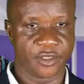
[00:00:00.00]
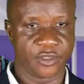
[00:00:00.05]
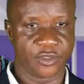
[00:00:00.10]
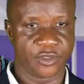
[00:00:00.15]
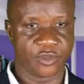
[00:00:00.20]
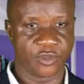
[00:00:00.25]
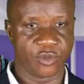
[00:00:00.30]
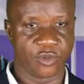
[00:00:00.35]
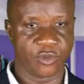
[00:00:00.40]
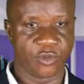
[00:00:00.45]

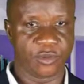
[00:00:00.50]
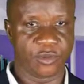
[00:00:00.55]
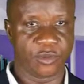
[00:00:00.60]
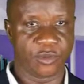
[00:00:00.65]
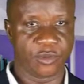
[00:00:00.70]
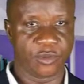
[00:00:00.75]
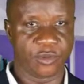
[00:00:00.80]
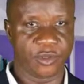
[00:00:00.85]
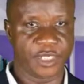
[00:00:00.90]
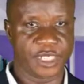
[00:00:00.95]
So
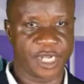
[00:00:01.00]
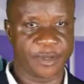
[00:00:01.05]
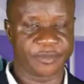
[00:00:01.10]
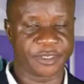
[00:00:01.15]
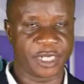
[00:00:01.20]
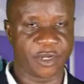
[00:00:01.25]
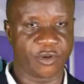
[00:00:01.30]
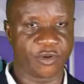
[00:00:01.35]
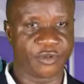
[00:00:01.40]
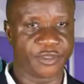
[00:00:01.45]

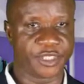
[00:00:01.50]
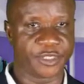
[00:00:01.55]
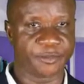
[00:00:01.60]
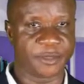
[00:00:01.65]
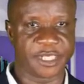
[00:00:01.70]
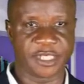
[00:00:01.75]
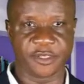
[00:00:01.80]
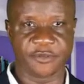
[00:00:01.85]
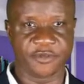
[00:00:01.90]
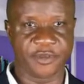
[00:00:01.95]
chapter 1
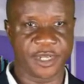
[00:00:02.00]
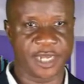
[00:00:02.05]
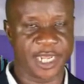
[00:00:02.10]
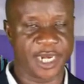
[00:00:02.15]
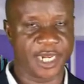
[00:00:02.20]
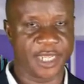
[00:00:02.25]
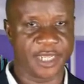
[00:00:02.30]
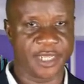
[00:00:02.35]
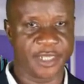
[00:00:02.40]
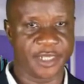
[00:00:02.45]

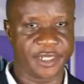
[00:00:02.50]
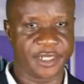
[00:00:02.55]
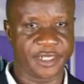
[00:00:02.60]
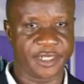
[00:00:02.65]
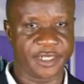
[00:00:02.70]
specifically